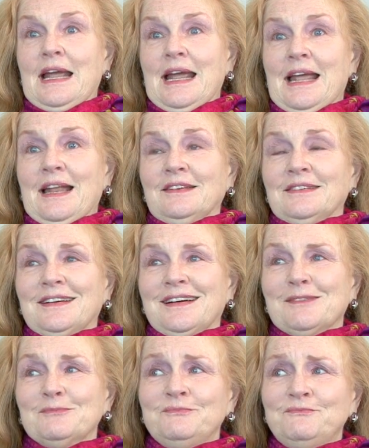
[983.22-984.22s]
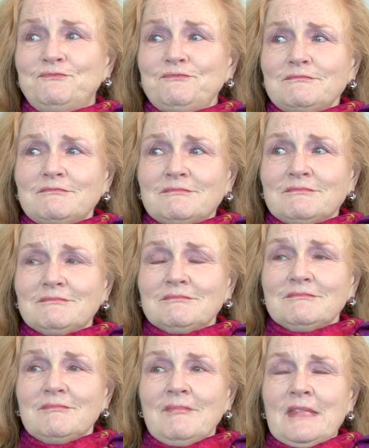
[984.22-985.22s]
And
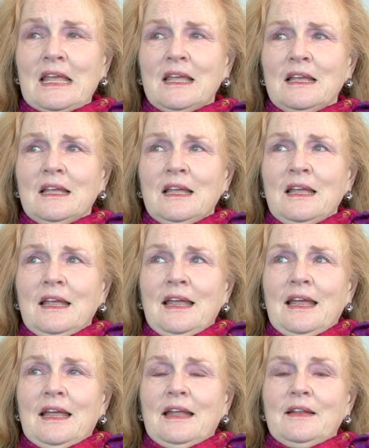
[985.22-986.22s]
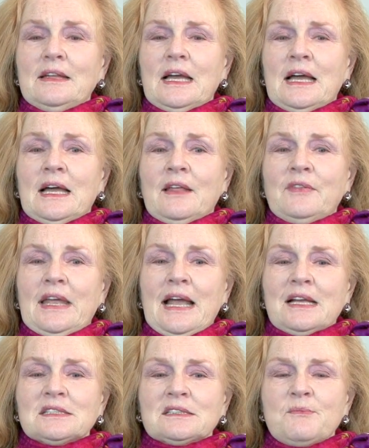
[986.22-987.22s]
they
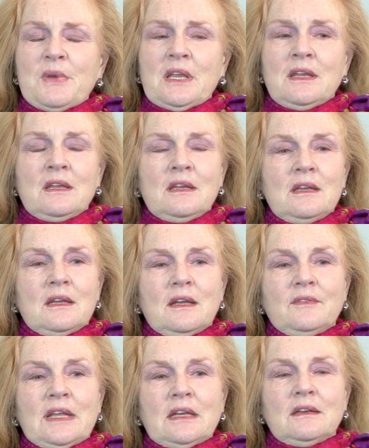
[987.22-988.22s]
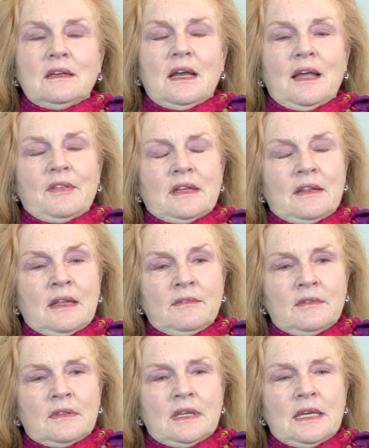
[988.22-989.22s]
asked me that, I
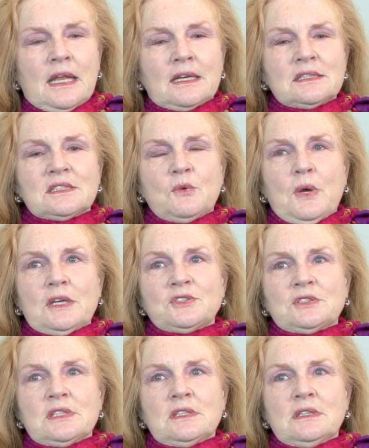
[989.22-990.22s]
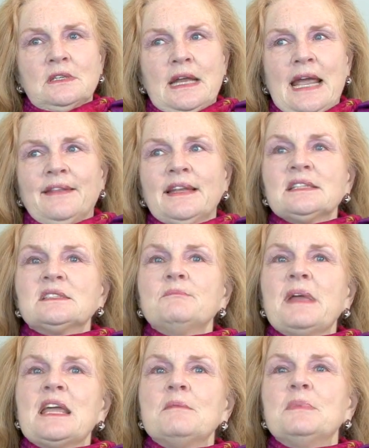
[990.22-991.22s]
think the next question, and this
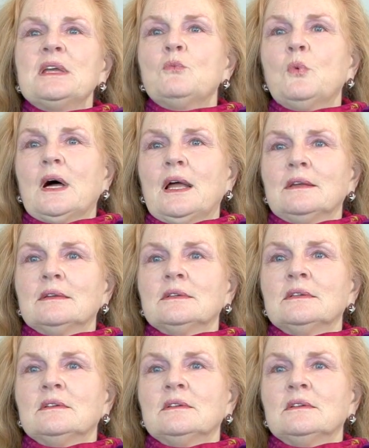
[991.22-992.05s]
may be what